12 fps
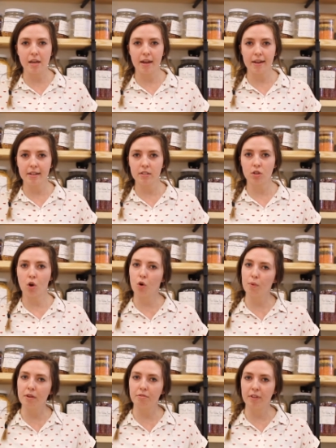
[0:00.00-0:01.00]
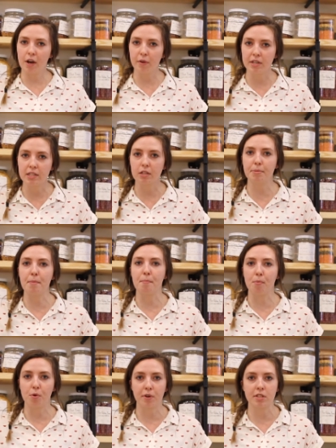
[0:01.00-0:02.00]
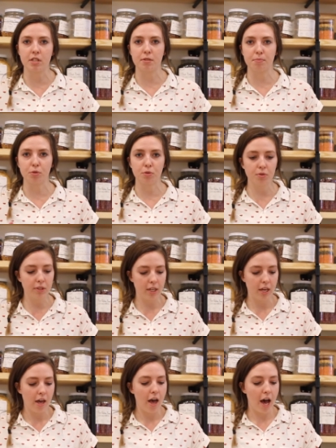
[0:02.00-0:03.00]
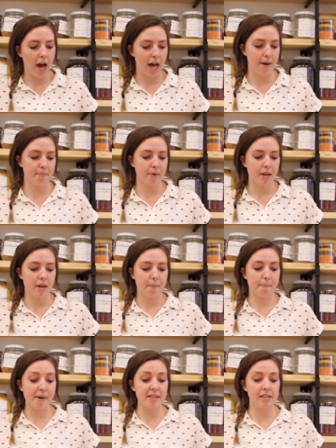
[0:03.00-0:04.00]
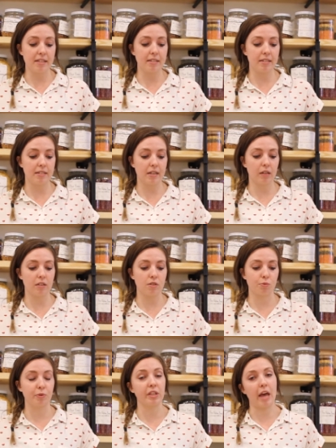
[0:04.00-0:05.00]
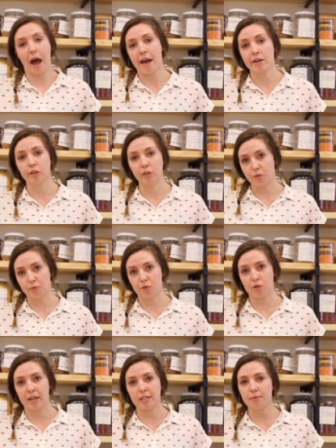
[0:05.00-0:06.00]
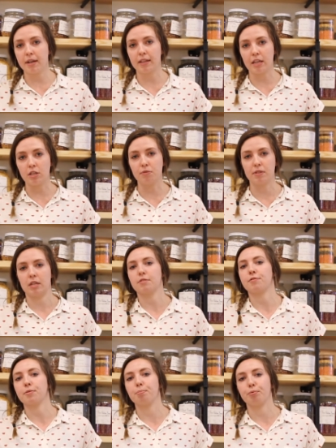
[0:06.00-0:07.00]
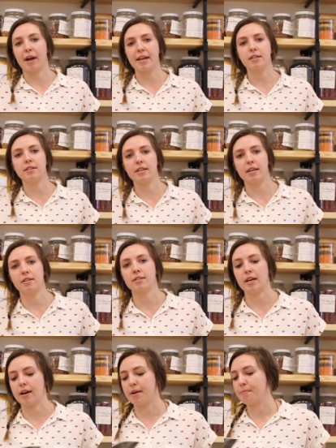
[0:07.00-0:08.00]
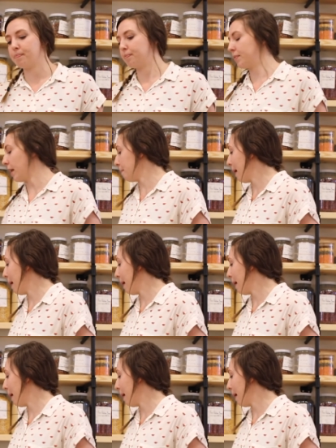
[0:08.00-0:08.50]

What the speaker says: as whole wheat flour. It's a little bit more smooth. But this is really high in gluten, so that's why I like using it for breads and like